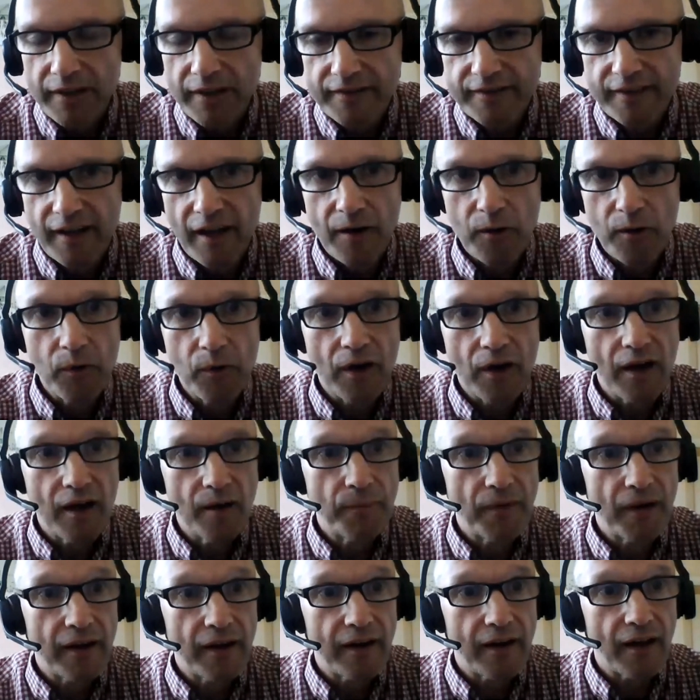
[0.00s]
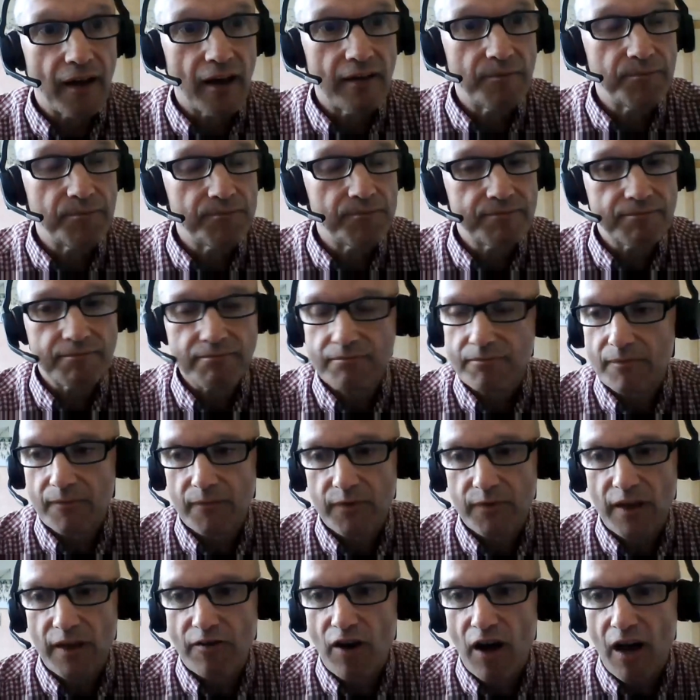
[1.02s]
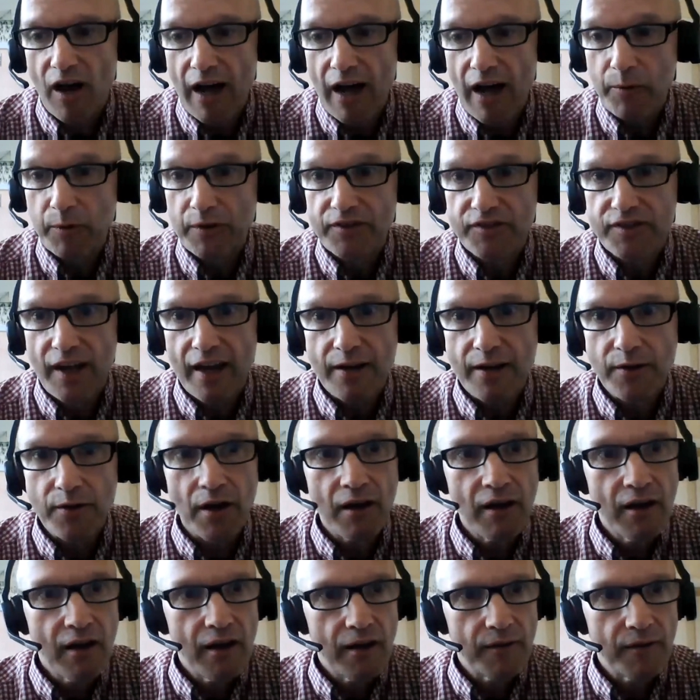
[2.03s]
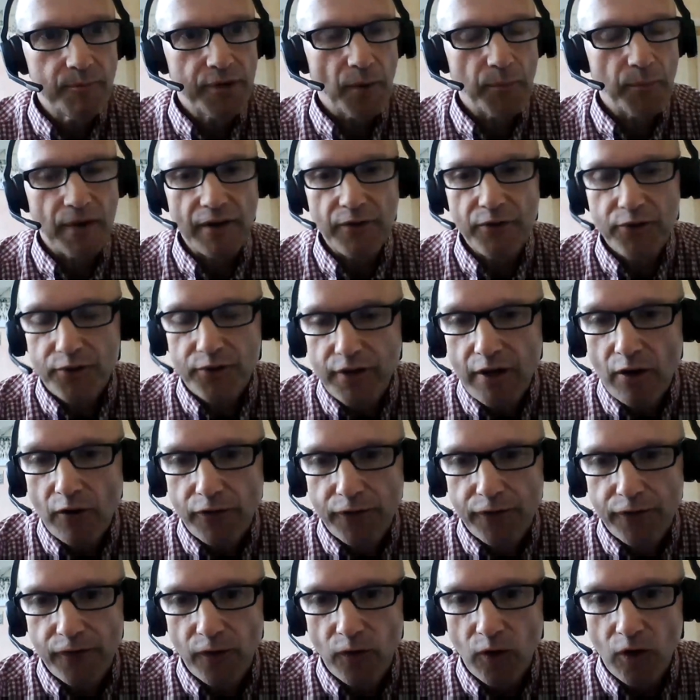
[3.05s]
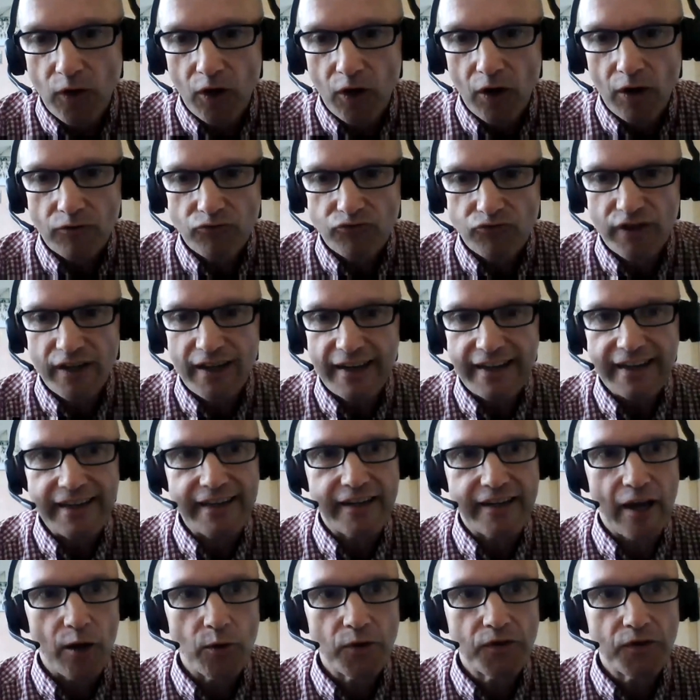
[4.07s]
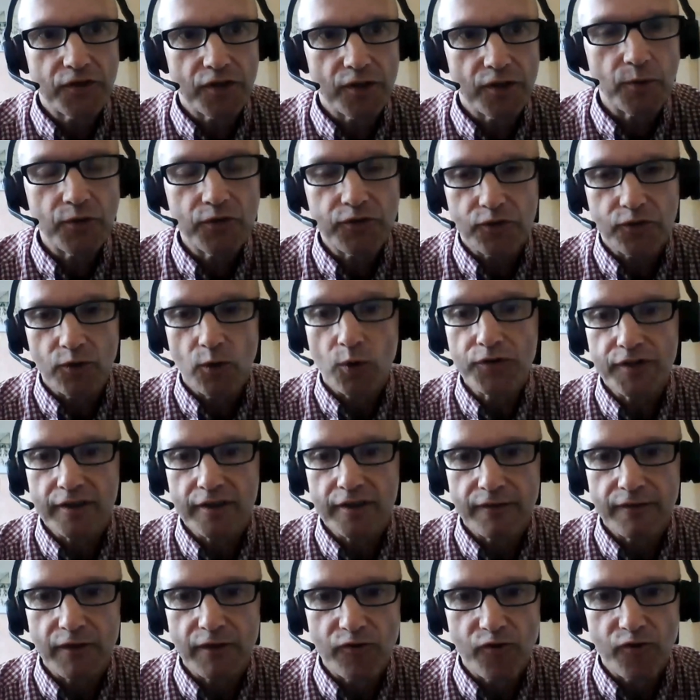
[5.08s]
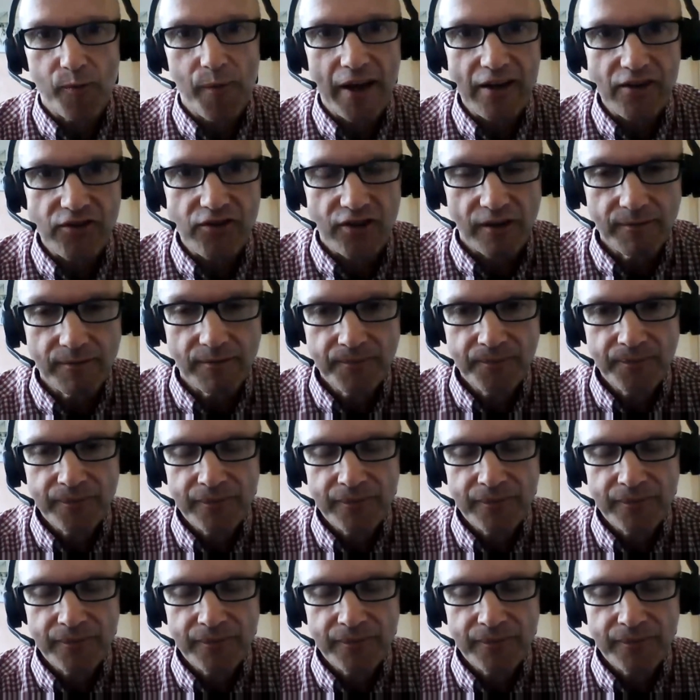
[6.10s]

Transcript: So, and there are, I would say, probably 3 or 4 really go-to sources of information.